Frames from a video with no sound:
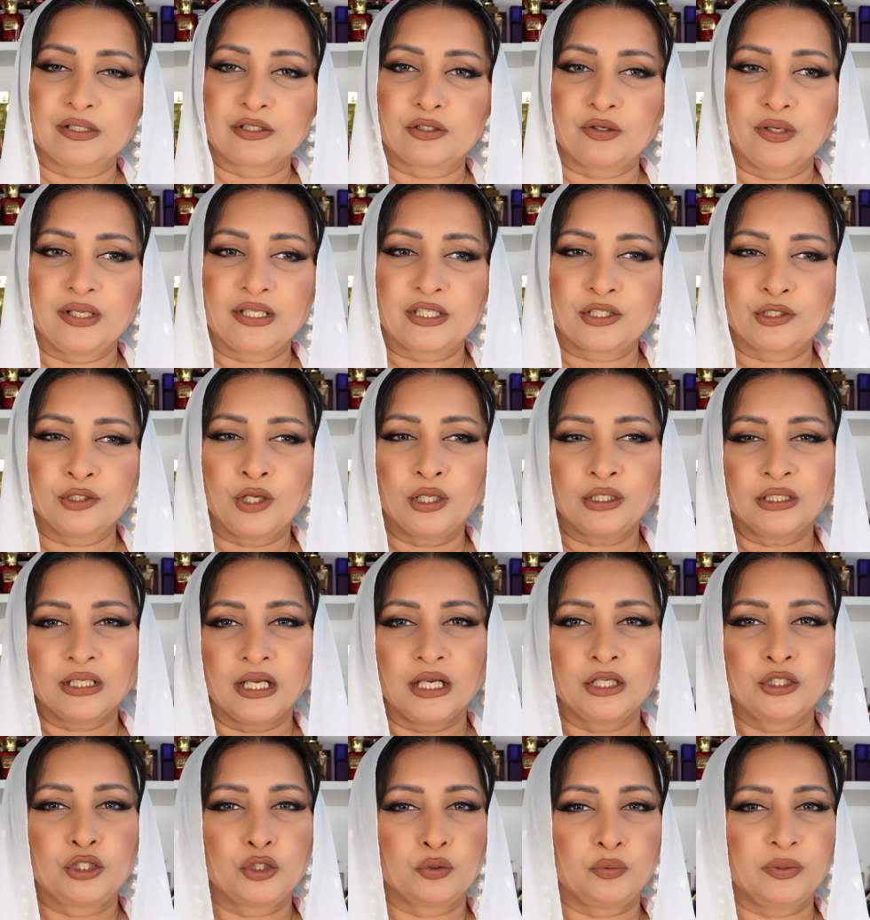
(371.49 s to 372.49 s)
So it's not
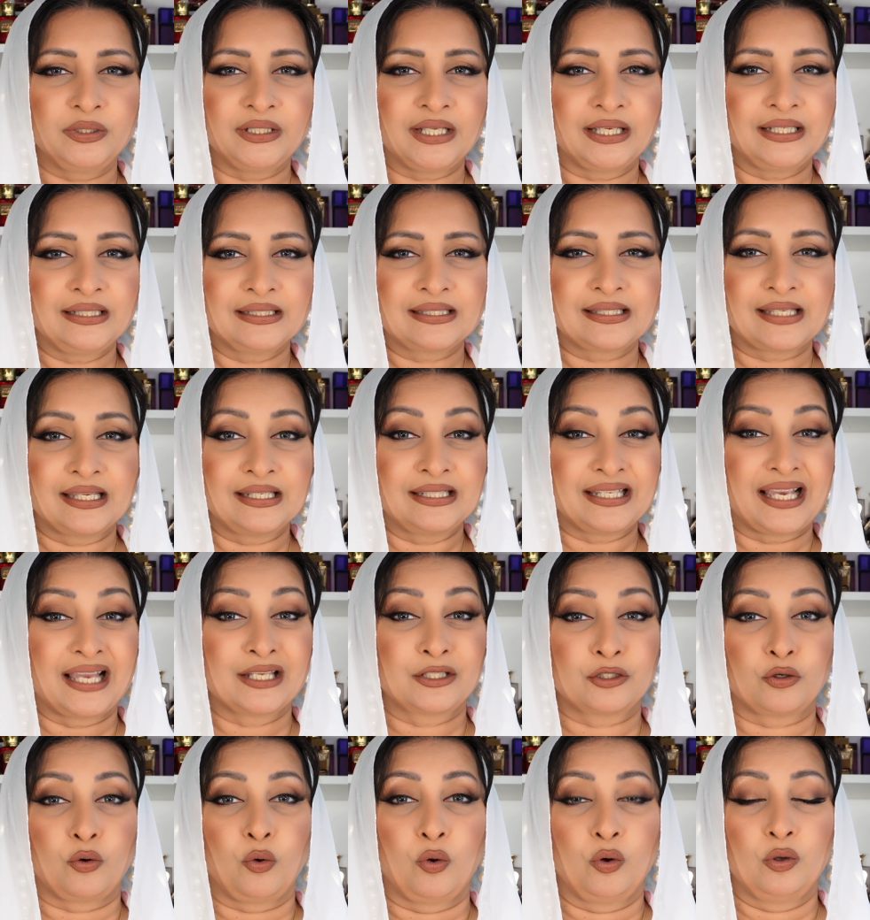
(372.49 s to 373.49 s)
a juvenile scent
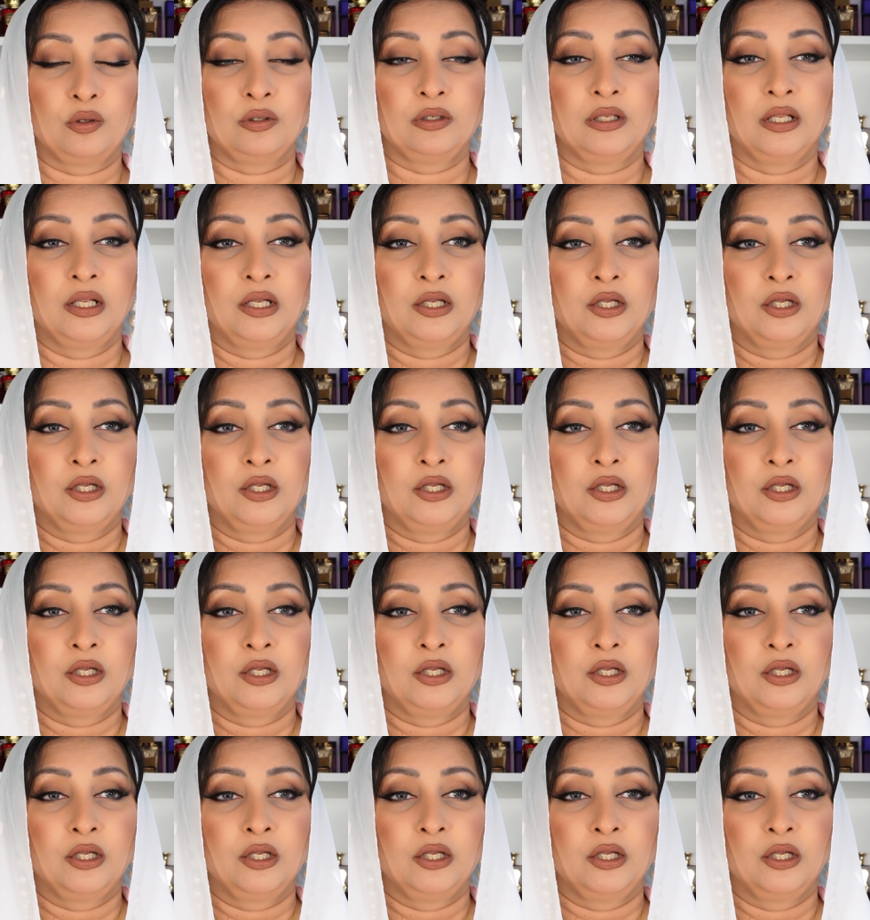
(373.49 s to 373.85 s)
at all.